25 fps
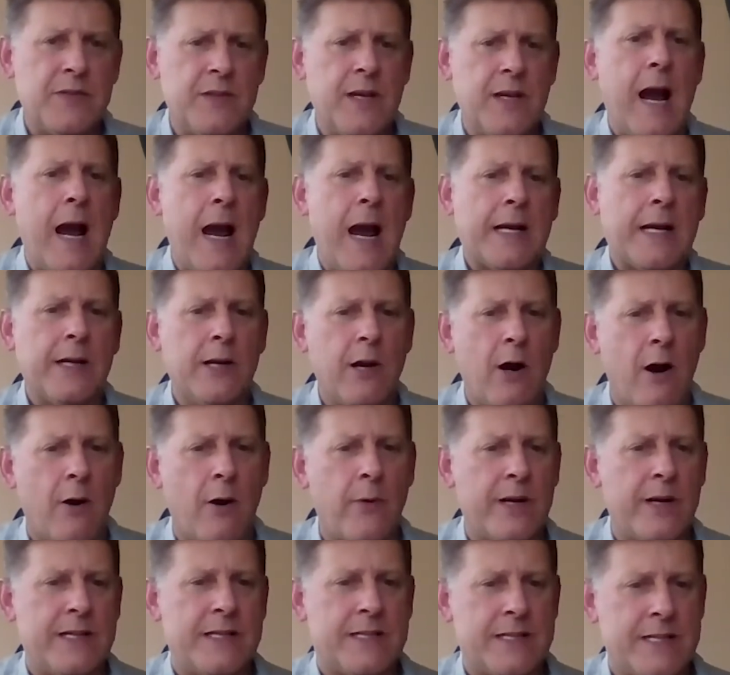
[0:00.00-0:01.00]
I can
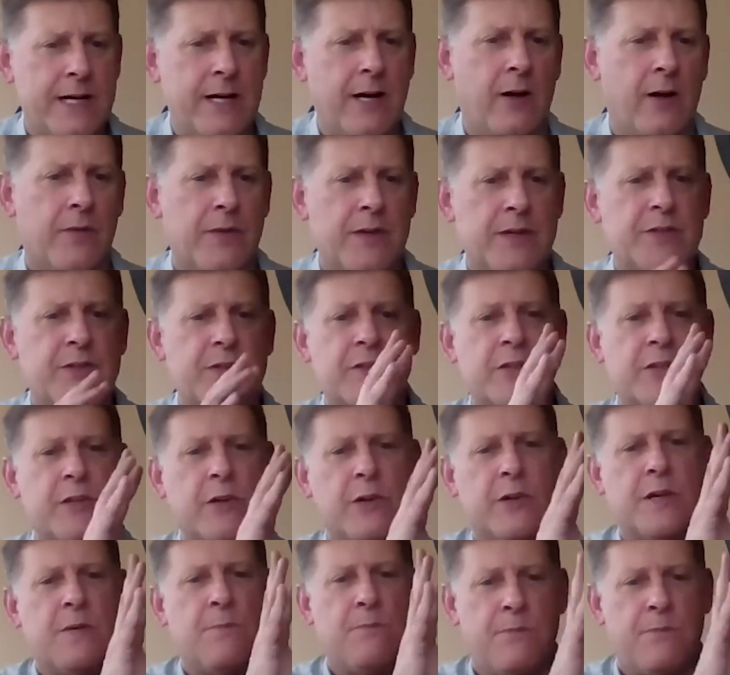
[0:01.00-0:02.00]
already tell this is
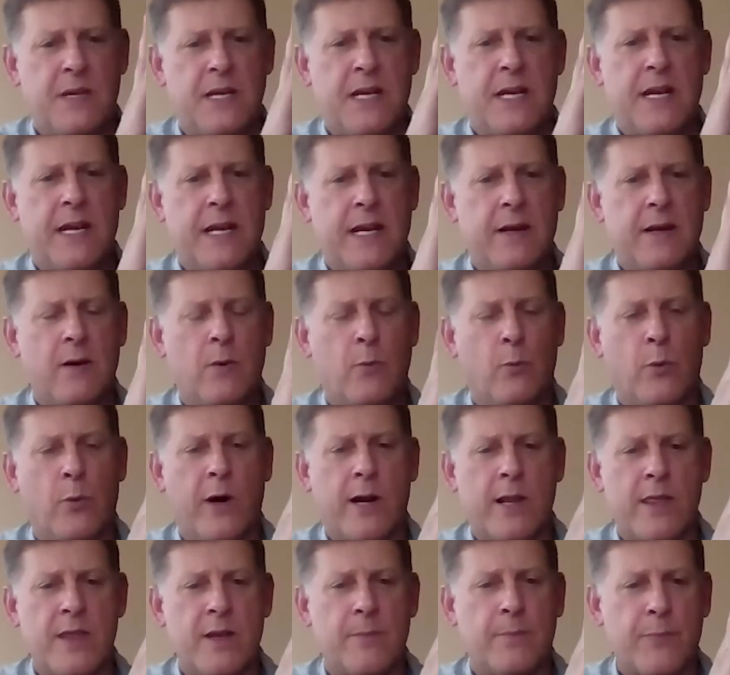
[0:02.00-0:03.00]
going to be
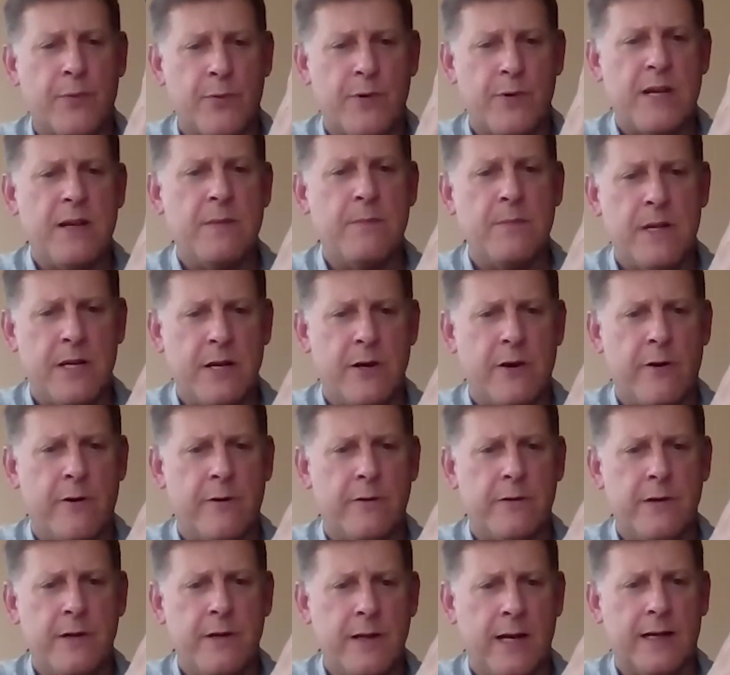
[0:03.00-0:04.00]
one of the
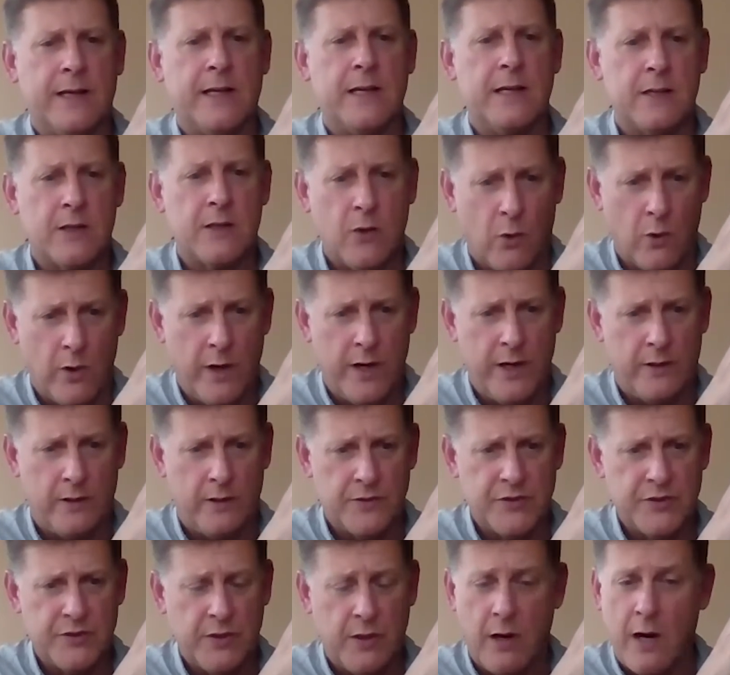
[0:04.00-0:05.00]
premier nugget
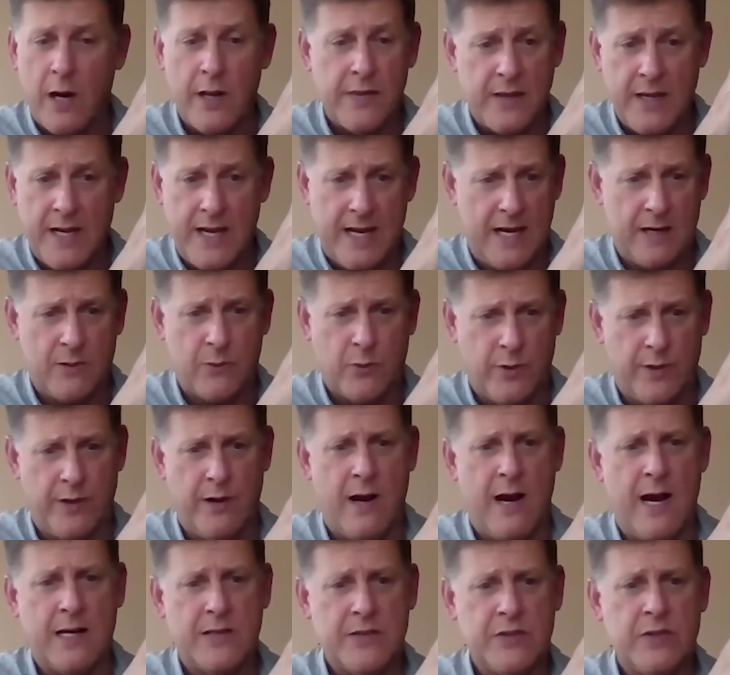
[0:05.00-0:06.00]
coils on the
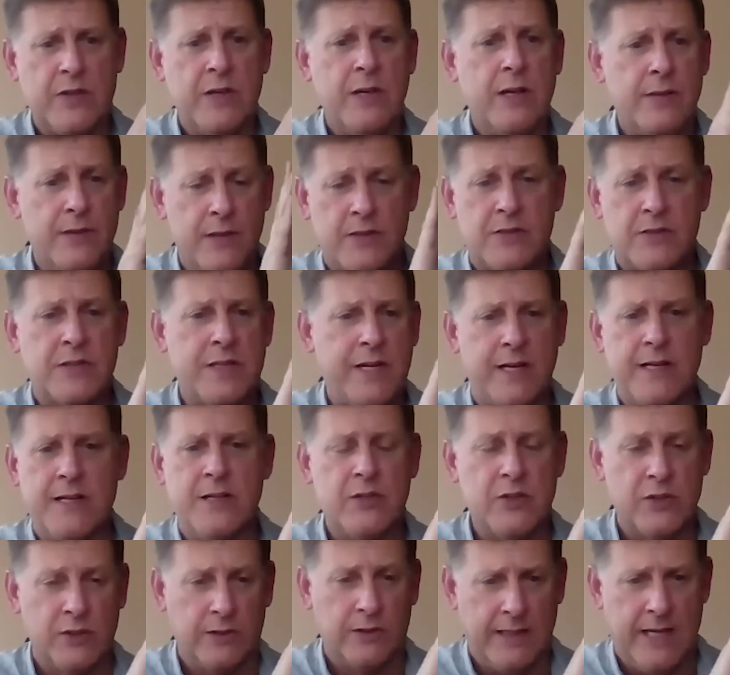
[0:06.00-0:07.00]
Equinox, this
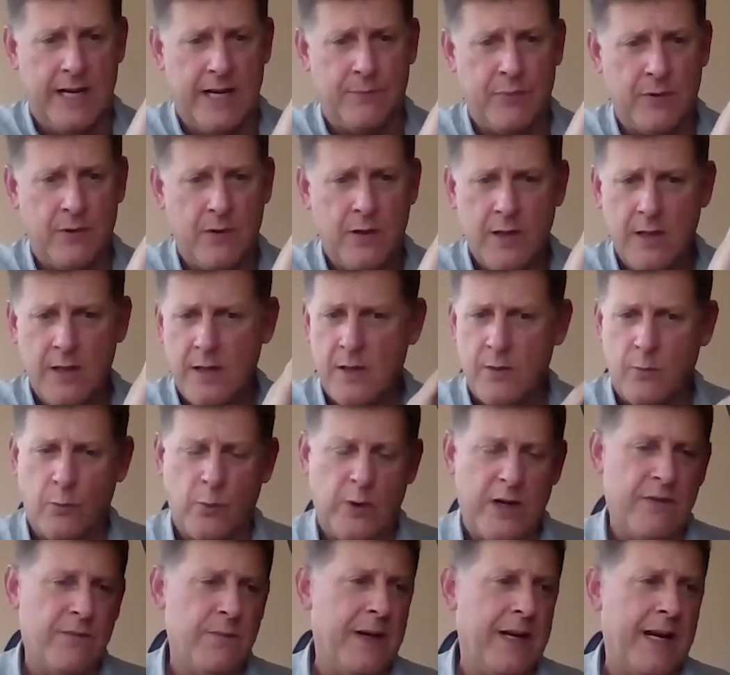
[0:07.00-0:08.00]
10-inch lip.
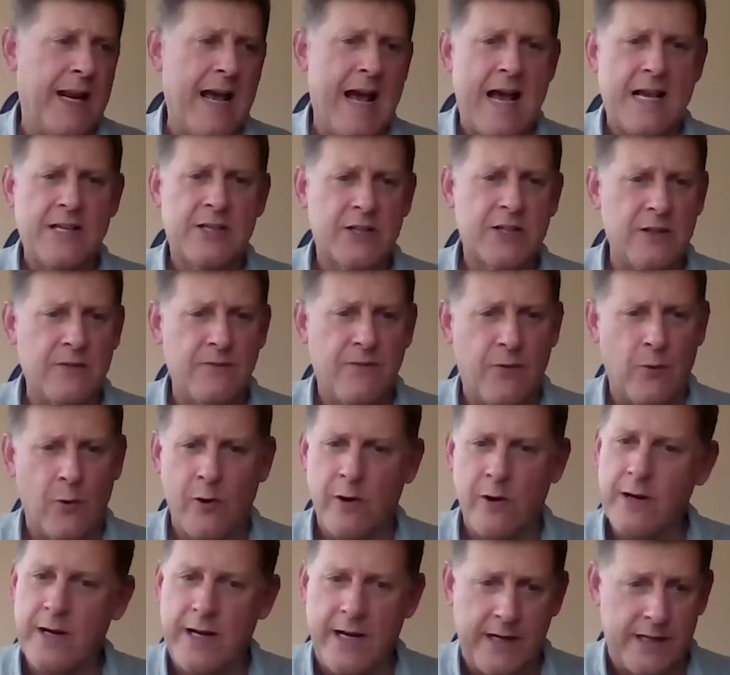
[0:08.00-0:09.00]
We've been asking
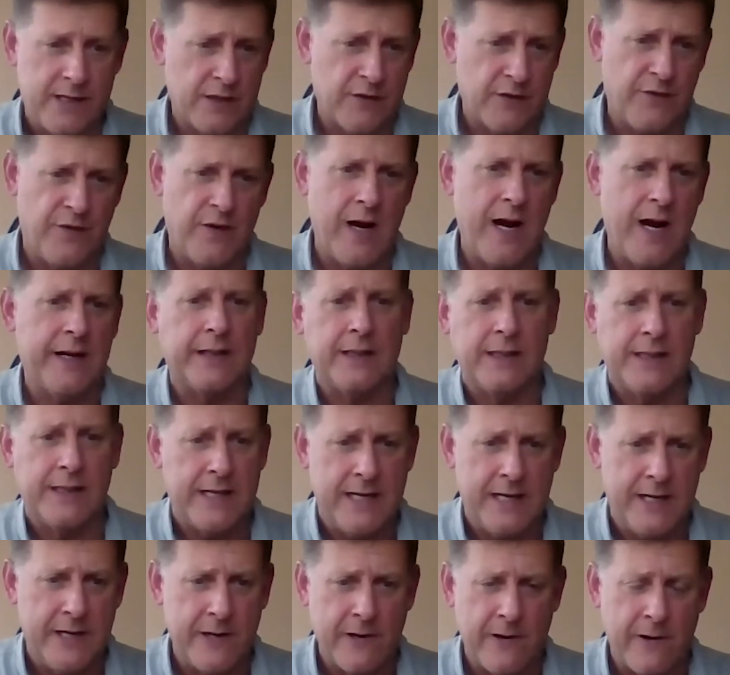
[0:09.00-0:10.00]
for it, and it's finally
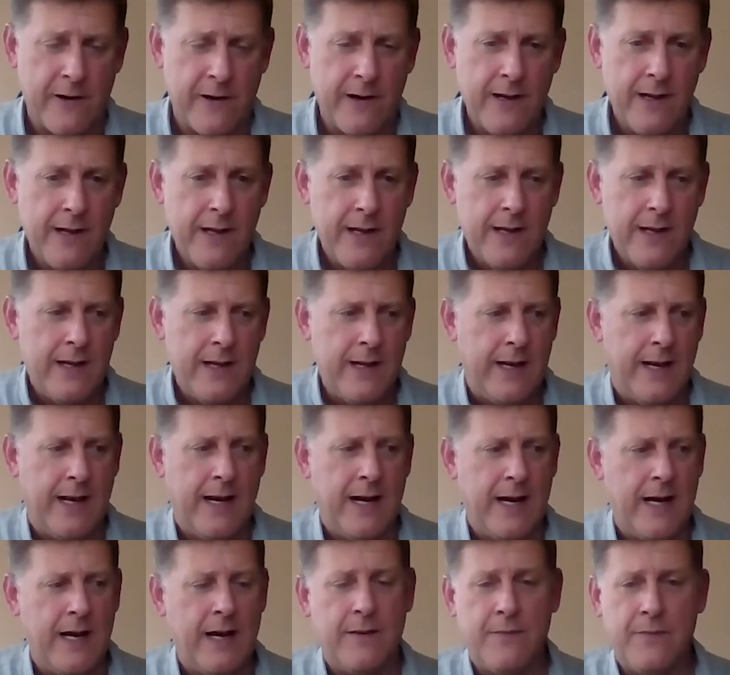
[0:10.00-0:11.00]
here.
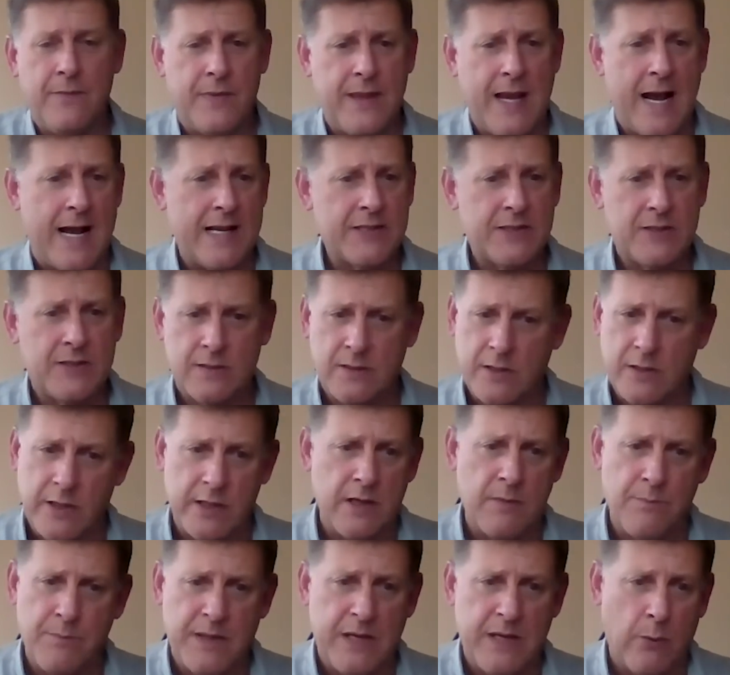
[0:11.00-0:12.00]
That's
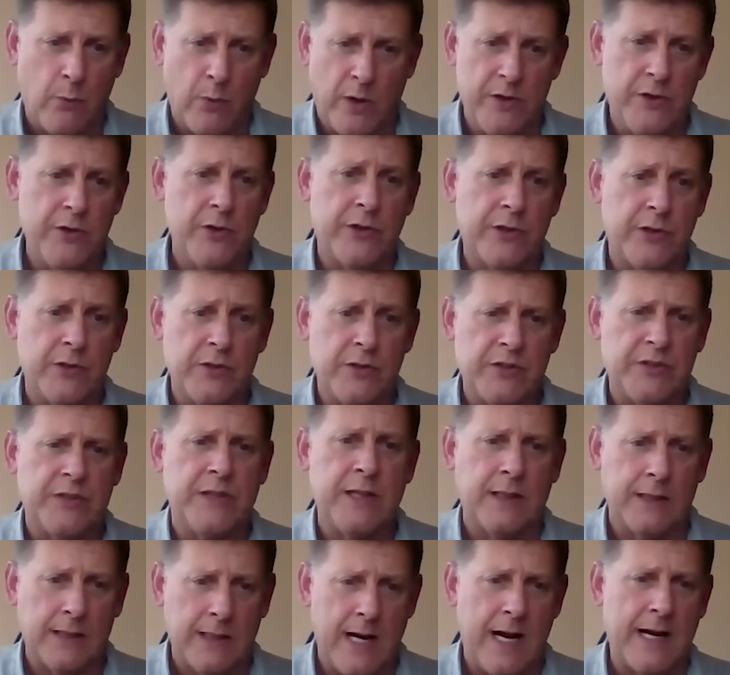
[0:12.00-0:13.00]
going to be what you
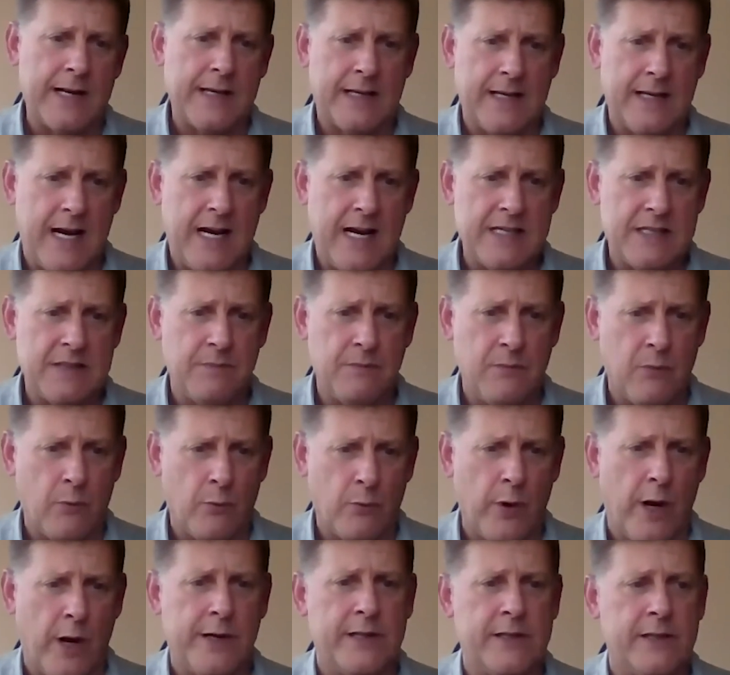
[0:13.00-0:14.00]
see a lot of guys
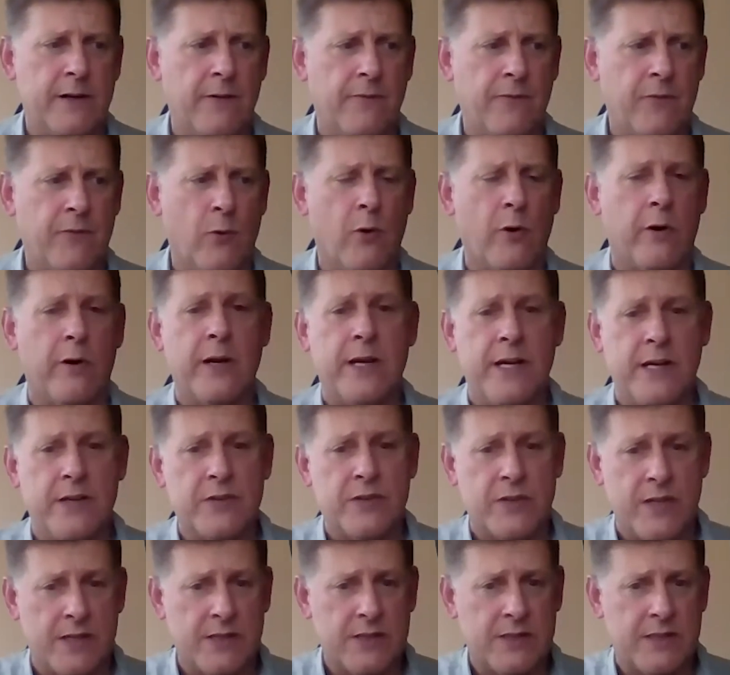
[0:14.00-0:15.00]
running it for,
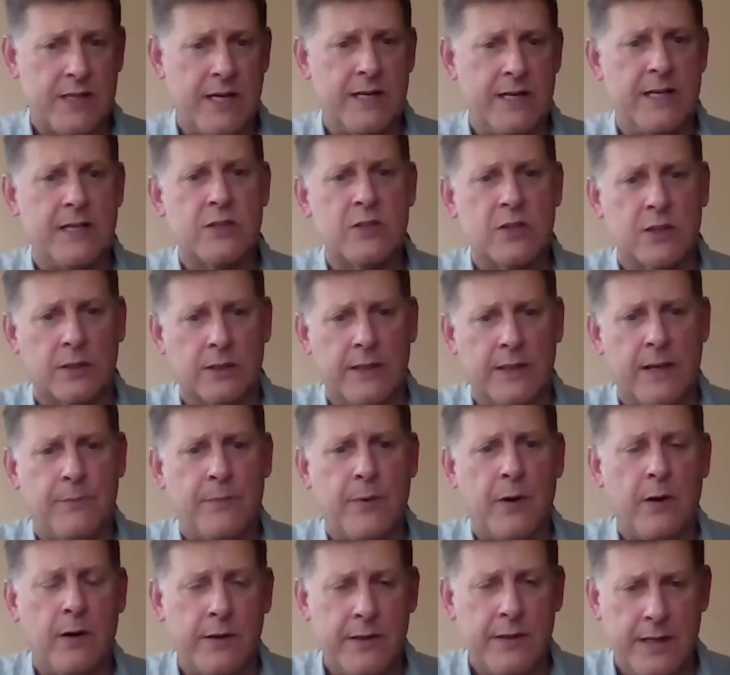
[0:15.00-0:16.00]
is this 10-inch
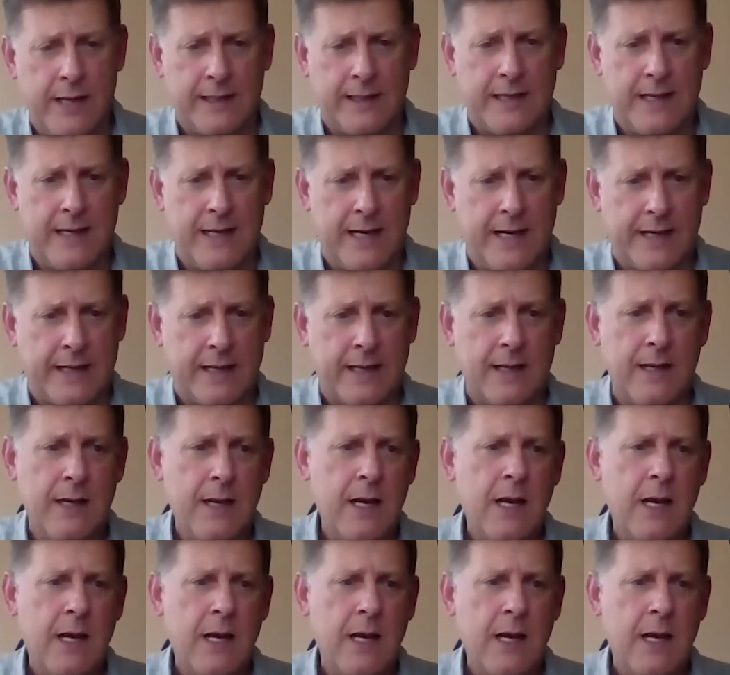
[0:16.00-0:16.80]
lip nugget hunting.